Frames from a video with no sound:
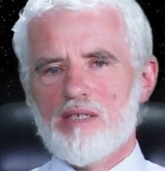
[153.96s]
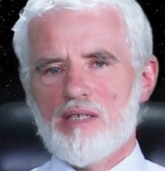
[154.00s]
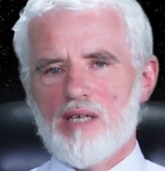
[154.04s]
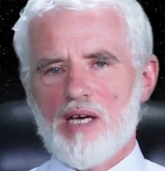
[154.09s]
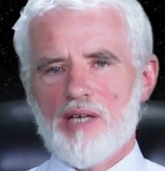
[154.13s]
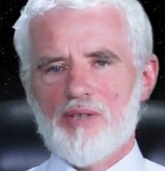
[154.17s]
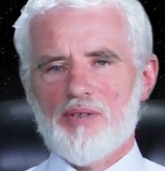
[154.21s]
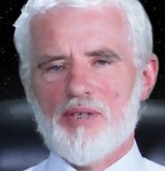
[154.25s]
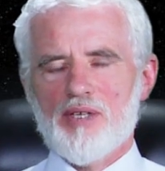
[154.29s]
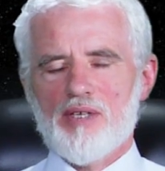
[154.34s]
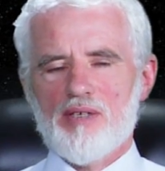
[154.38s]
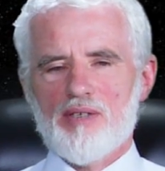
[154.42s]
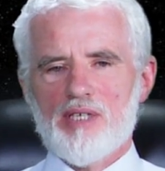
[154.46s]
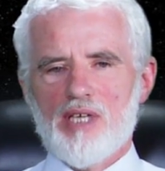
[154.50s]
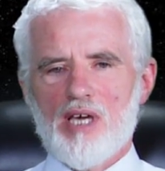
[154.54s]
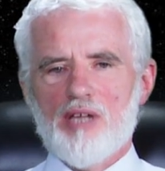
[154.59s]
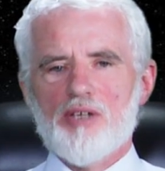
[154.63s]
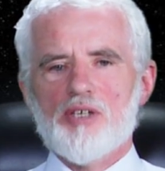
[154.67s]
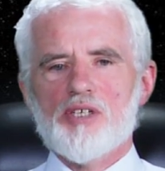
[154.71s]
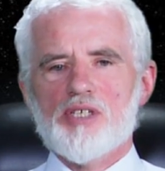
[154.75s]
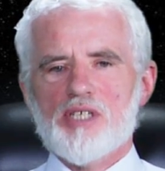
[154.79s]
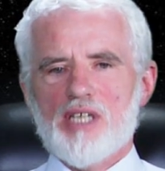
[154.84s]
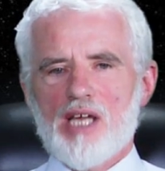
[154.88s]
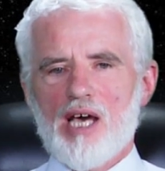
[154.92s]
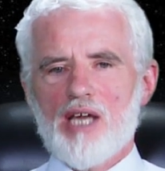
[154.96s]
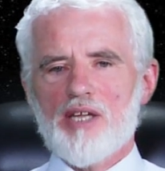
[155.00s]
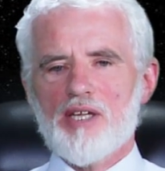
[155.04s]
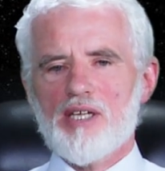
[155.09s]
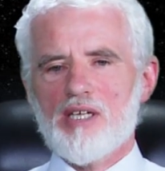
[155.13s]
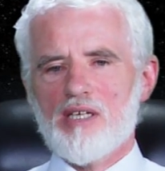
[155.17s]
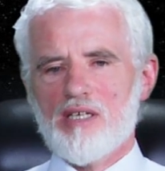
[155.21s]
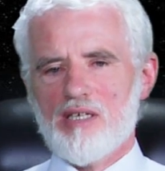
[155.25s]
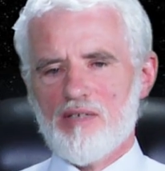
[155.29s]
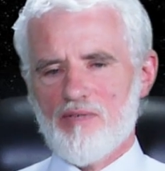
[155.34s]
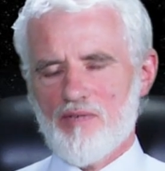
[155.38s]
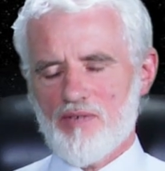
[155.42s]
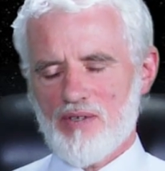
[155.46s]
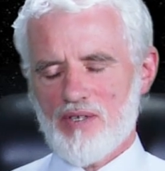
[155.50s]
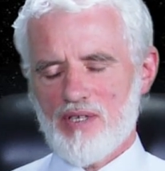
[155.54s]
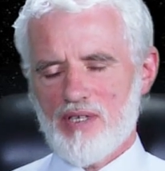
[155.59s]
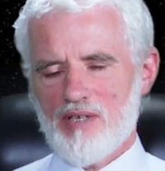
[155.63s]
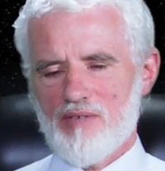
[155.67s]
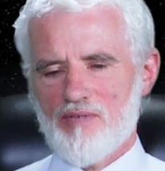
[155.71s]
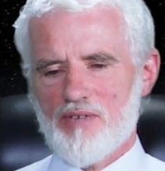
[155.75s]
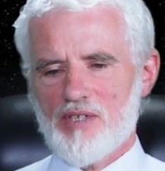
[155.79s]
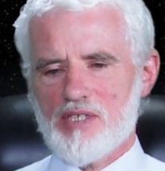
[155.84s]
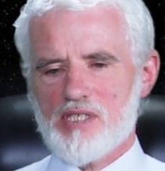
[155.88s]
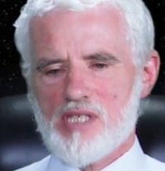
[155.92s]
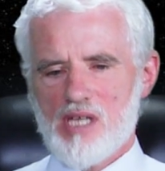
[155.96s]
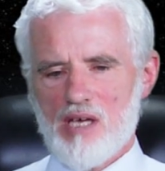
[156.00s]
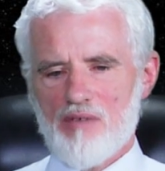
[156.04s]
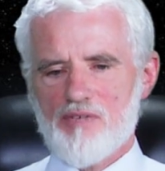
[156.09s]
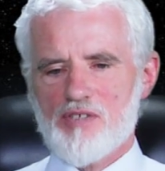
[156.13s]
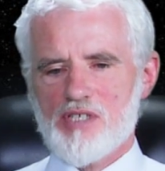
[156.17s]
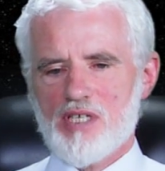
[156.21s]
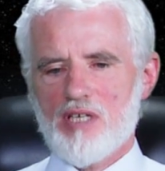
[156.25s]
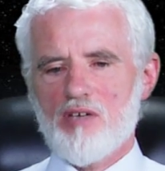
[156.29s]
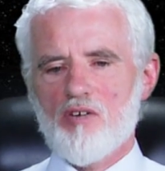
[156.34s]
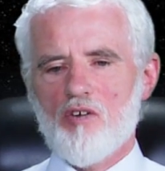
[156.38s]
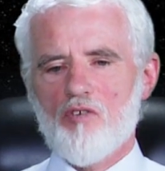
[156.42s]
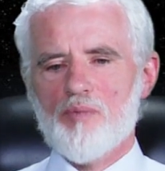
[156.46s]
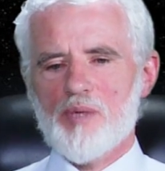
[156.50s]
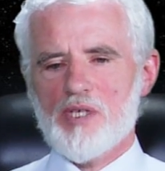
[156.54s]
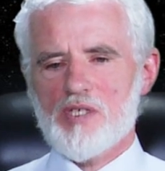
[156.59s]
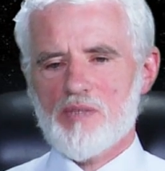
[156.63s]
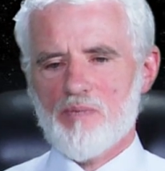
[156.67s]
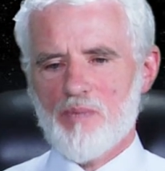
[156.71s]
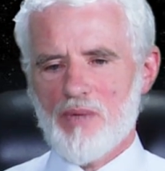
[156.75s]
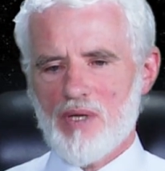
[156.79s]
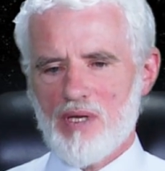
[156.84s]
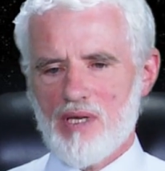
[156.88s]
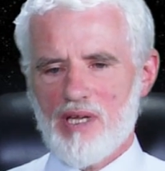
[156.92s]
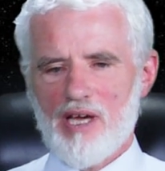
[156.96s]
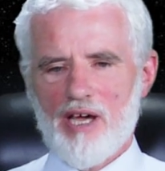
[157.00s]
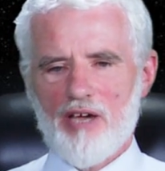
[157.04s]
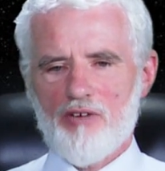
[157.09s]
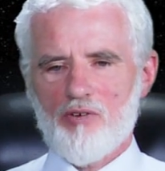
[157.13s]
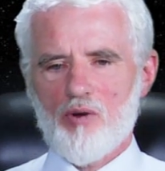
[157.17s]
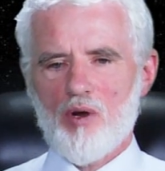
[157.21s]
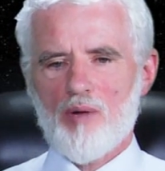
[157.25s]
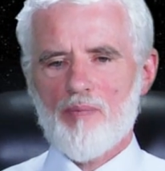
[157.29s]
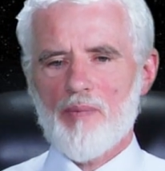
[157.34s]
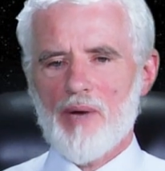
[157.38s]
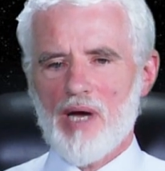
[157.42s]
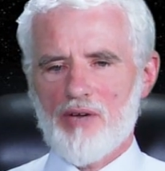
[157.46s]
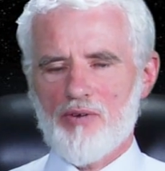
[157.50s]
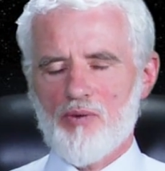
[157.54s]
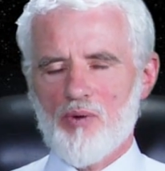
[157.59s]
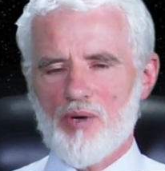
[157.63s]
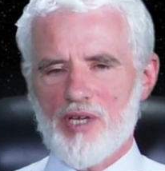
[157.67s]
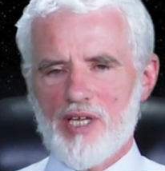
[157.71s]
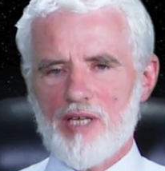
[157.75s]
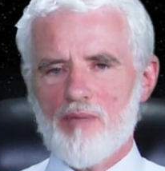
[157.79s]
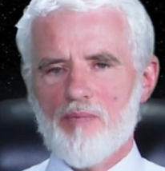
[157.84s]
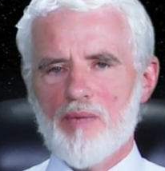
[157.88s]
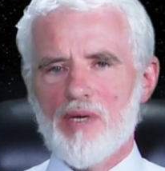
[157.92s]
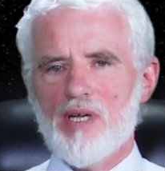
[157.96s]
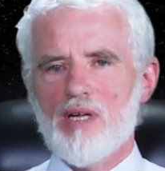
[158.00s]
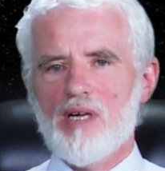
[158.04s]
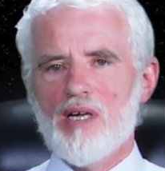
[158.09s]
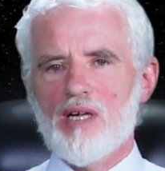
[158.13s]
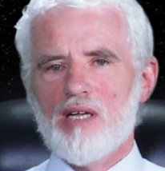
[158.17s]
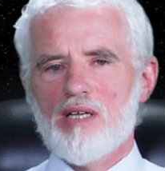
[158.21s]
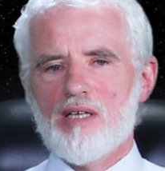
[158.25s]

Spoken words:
And the understanding of the tafsir of Bismillahir Rahmanir Rahim,